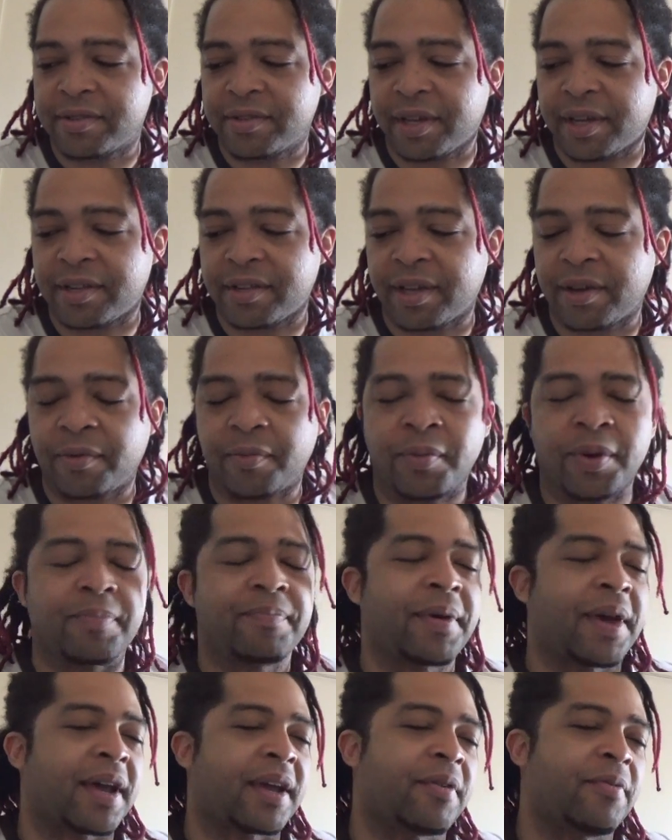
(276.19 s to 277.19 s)
So I went
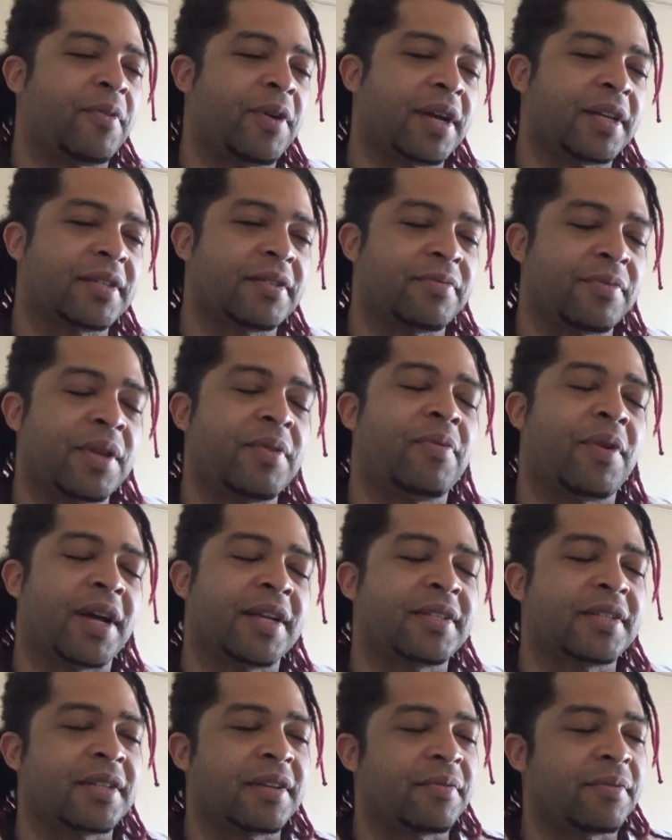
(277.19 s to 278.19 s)
back and
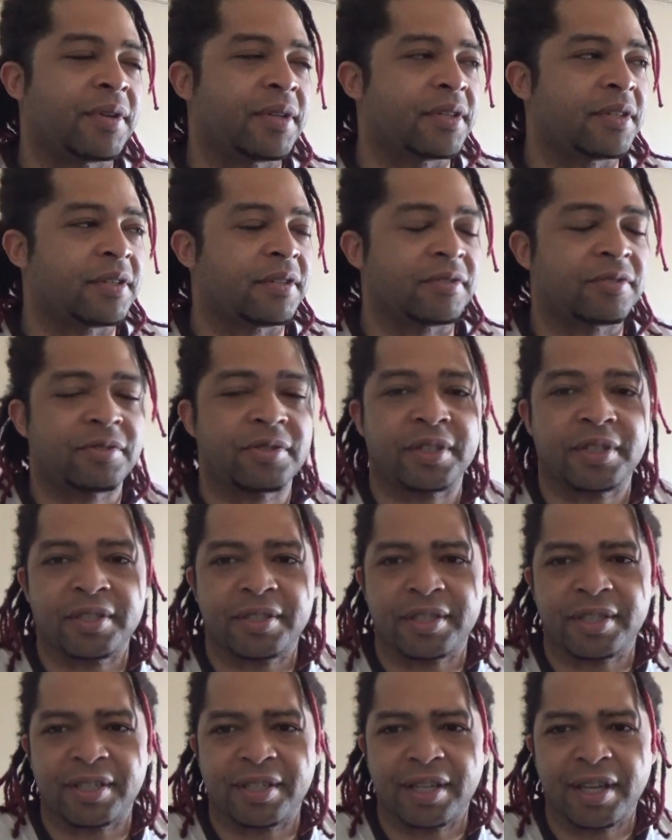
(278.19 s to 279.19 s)
rewatched the original
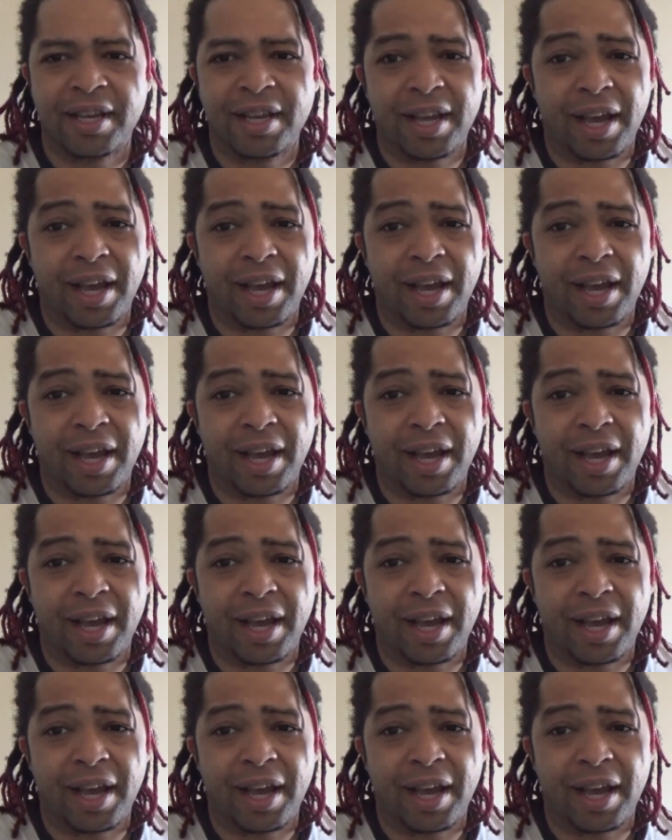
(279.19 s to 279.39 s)
trilogy.